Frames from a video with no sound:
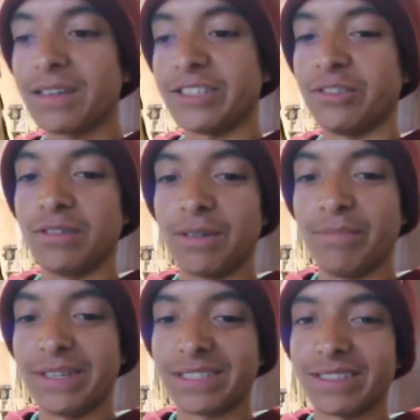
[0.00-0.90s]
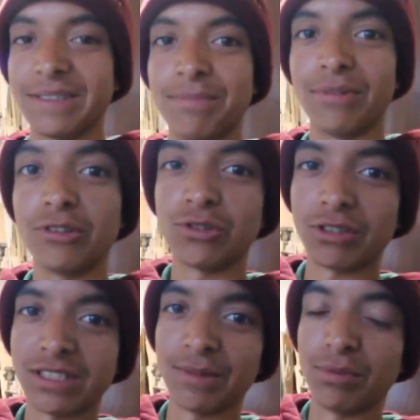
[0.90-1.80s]
You basically
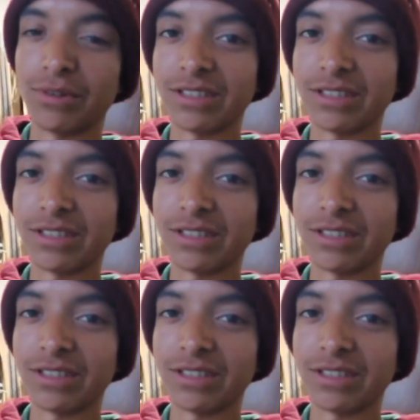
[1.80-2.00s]
blowtorch the board